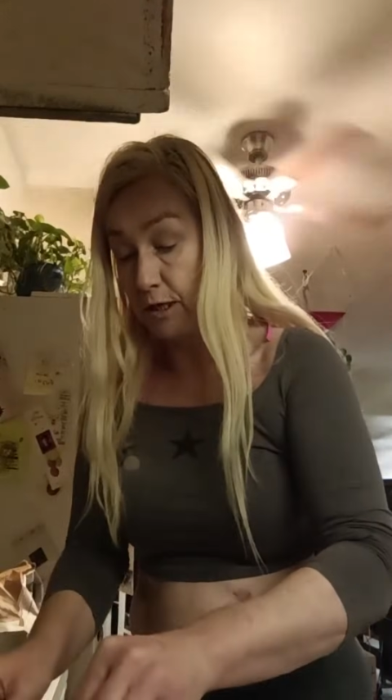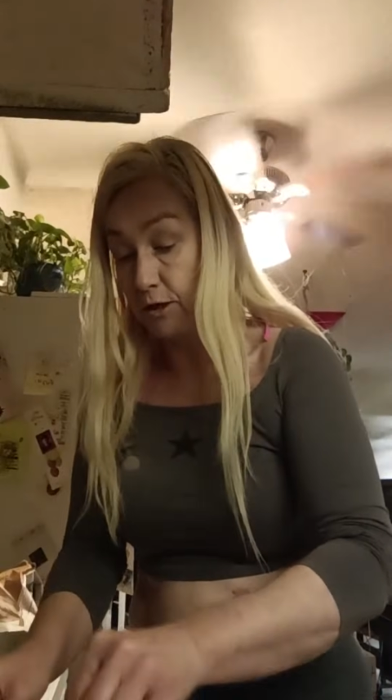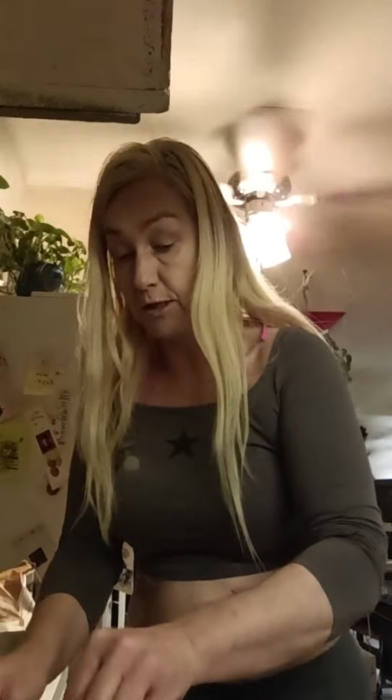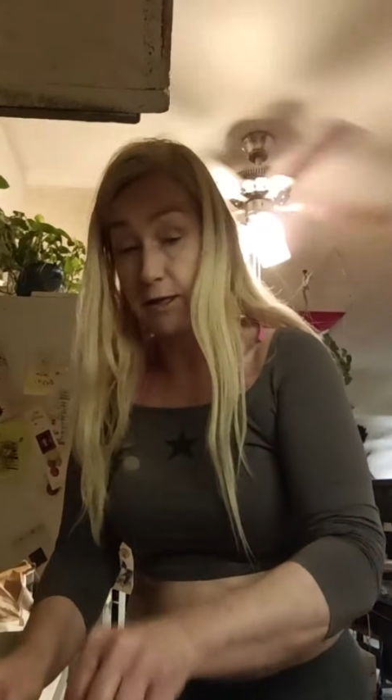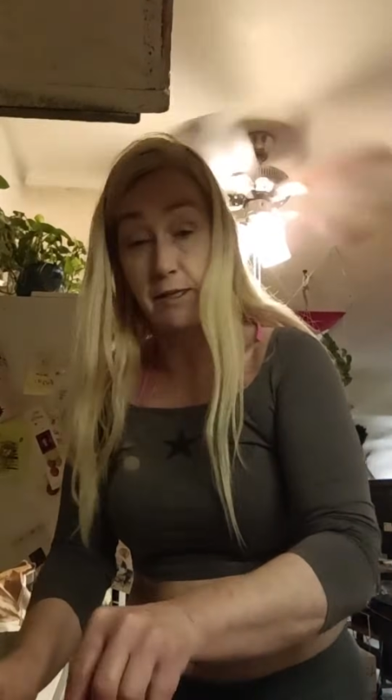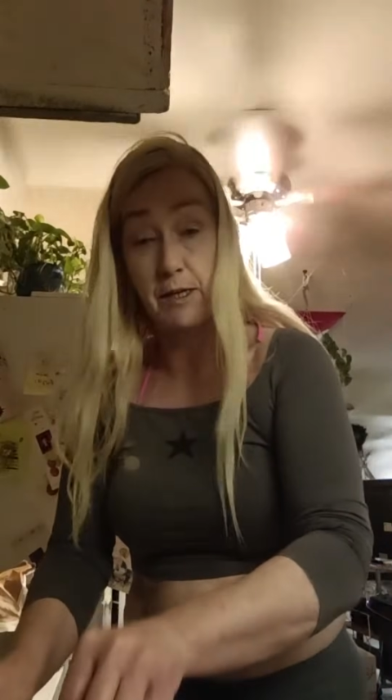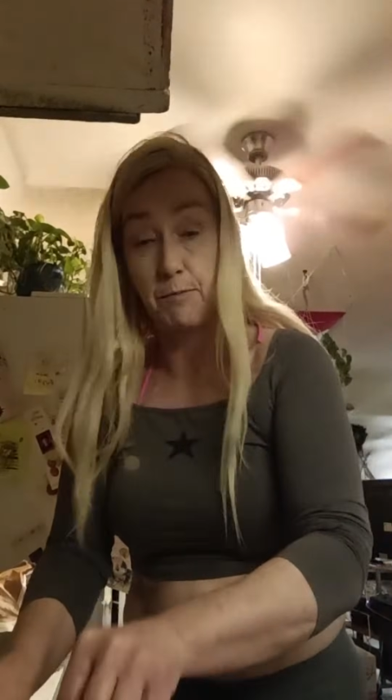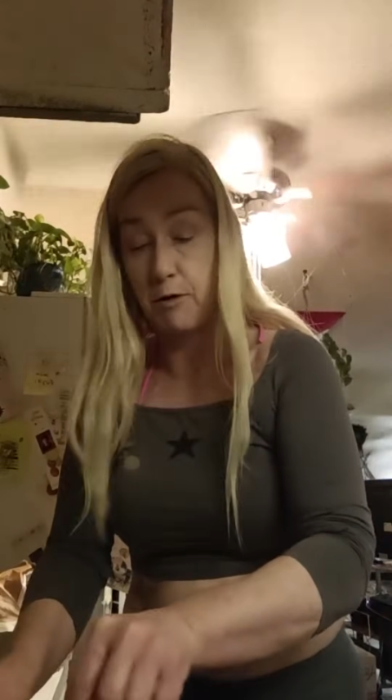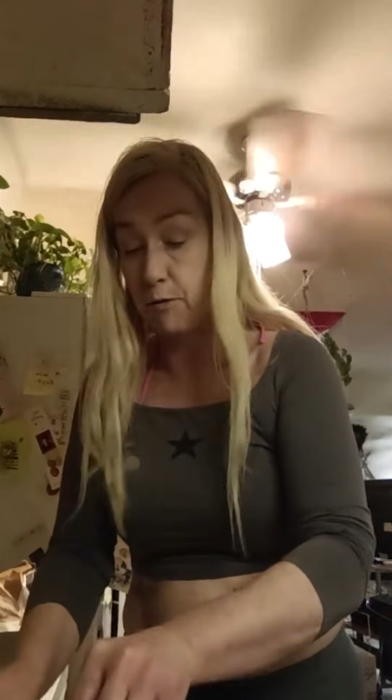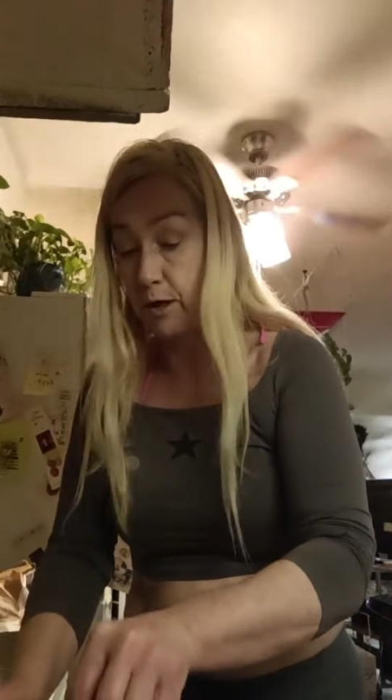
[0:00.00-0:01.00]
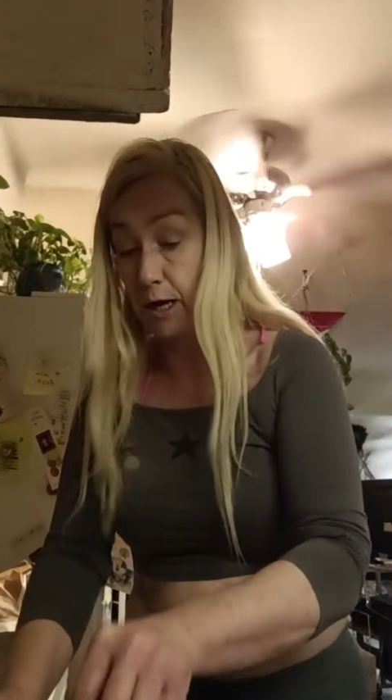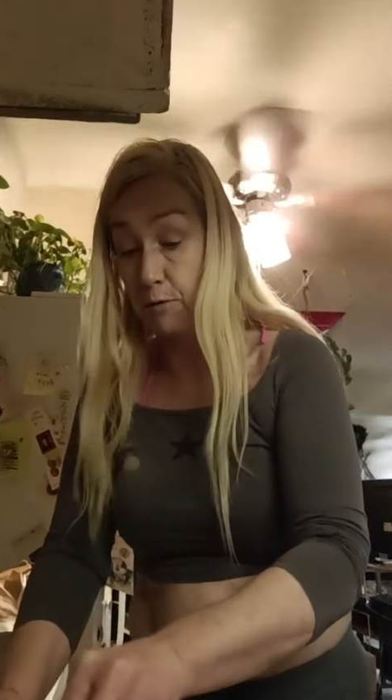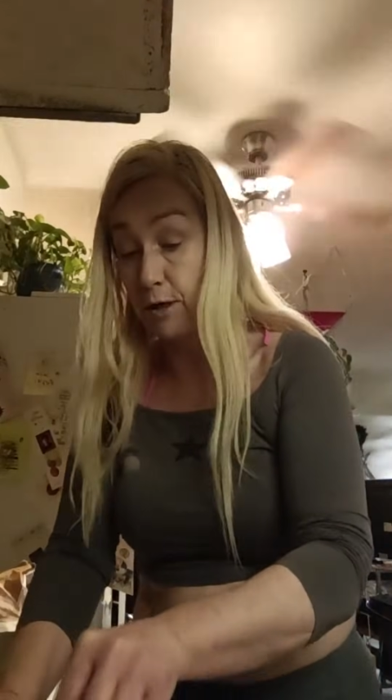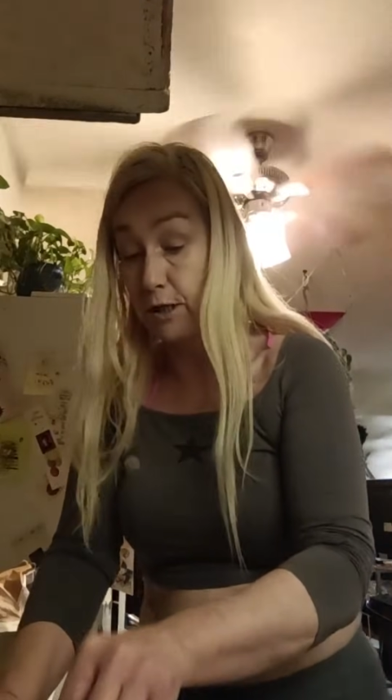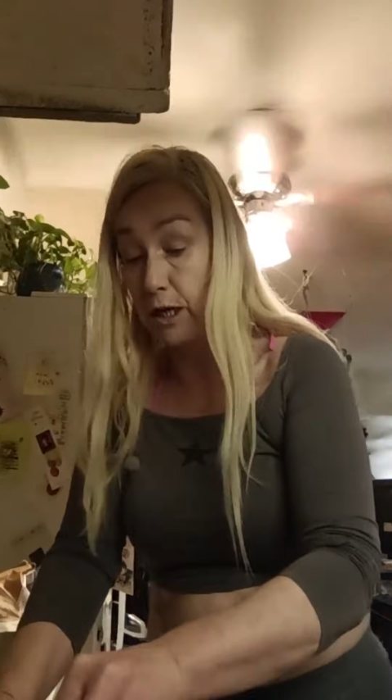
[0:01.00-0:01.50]
just a simple one. I
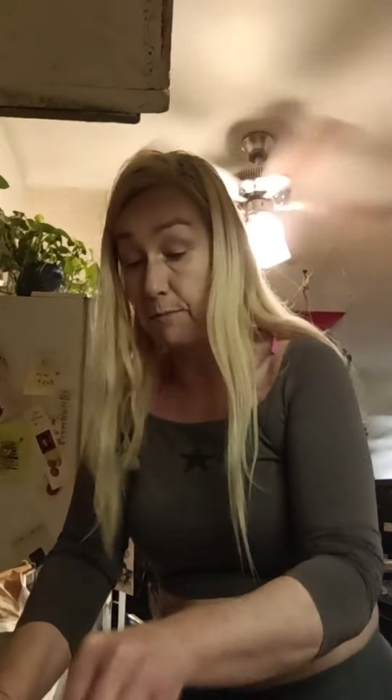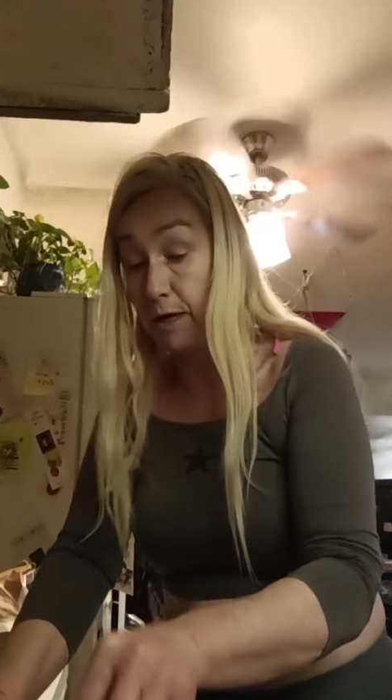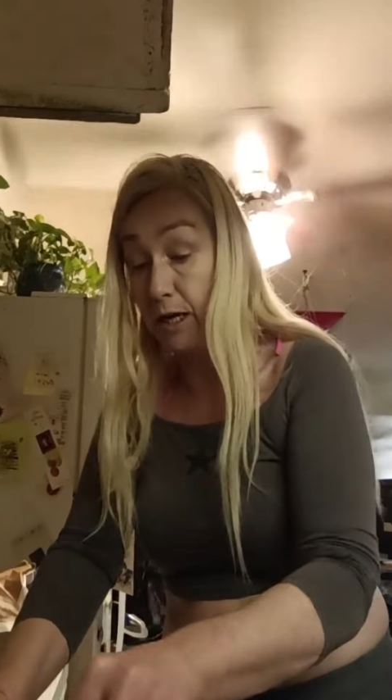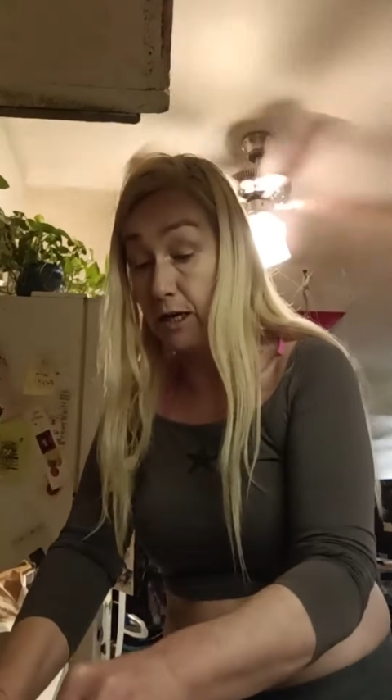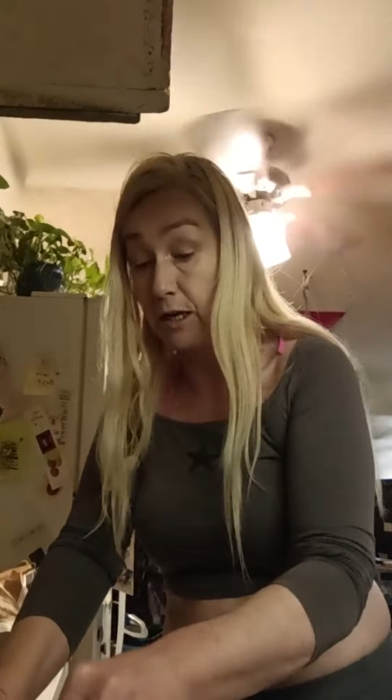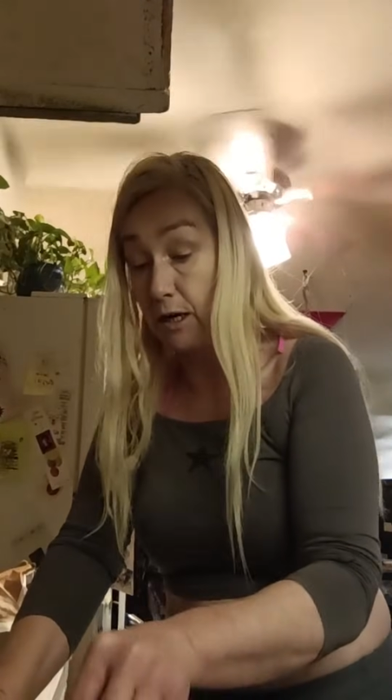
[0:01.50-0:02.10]
was going to make